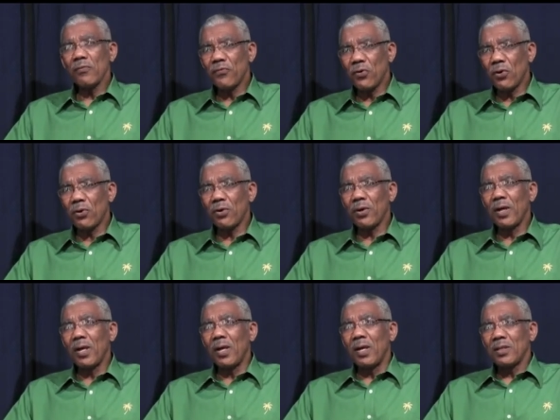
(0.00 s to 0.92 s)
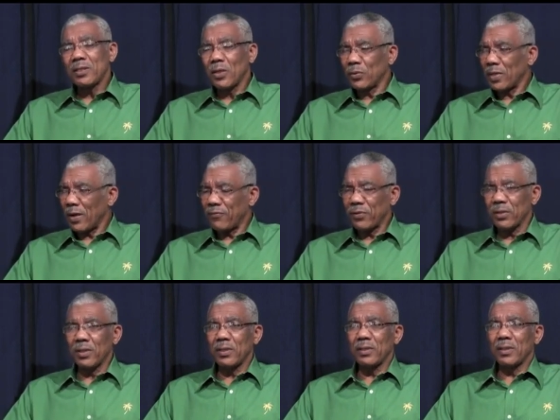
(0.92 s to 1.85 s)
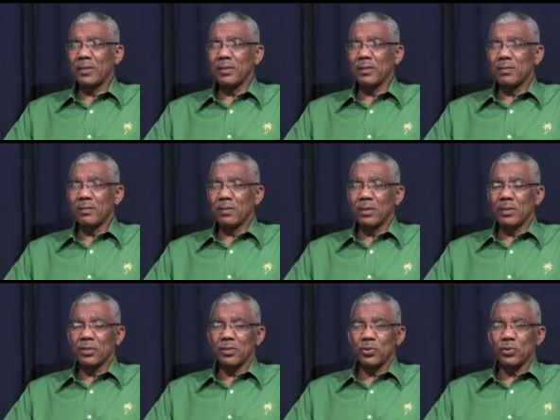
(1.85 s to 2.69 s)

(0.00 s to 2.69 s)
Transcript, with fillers: for South African and uh,